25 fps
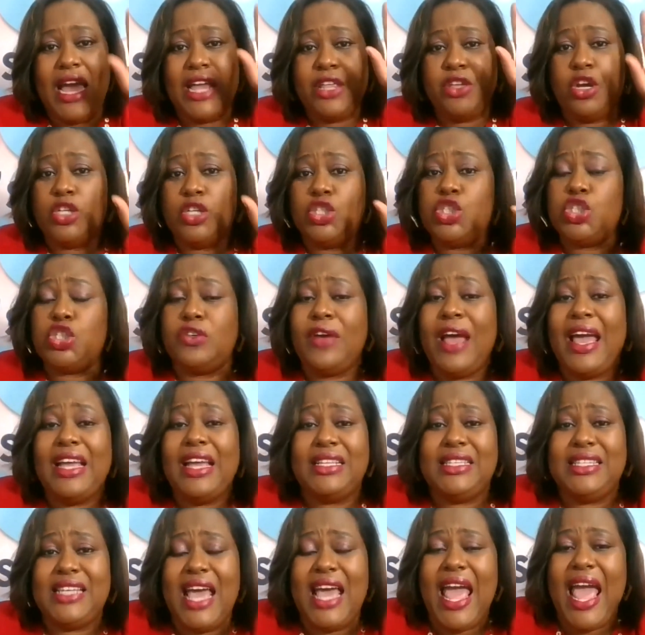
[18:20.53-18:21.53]
and you're
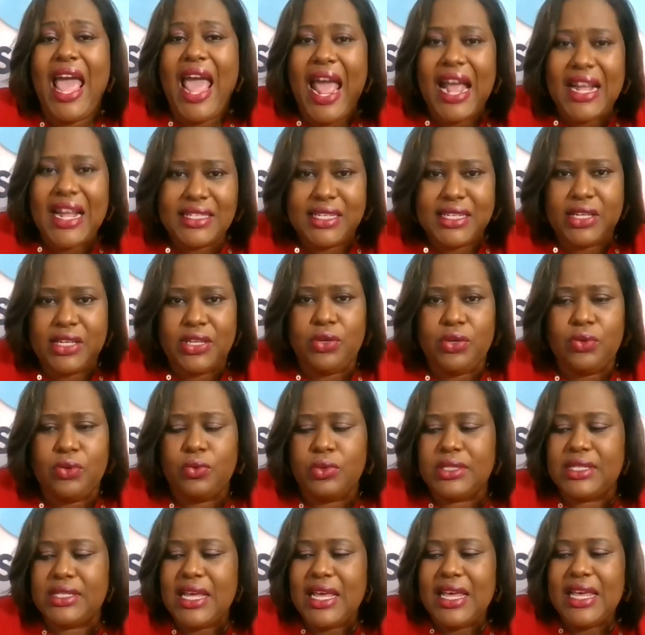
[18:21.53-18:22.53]
trying to
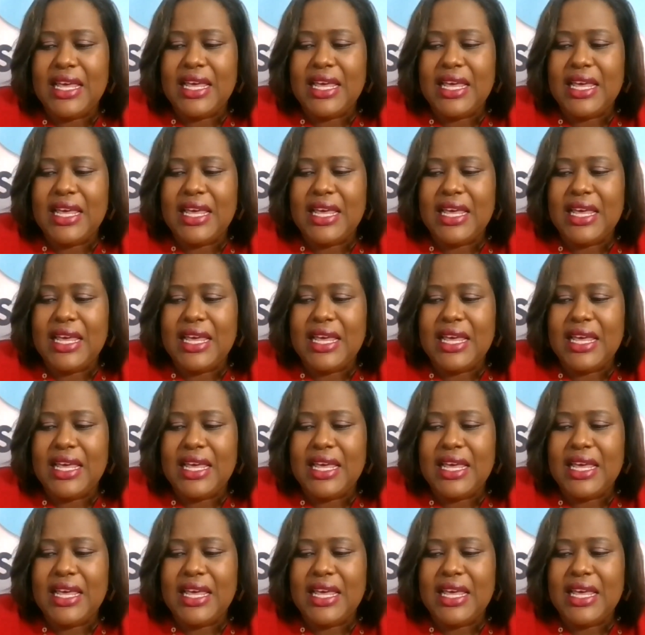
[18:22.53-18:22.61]
execute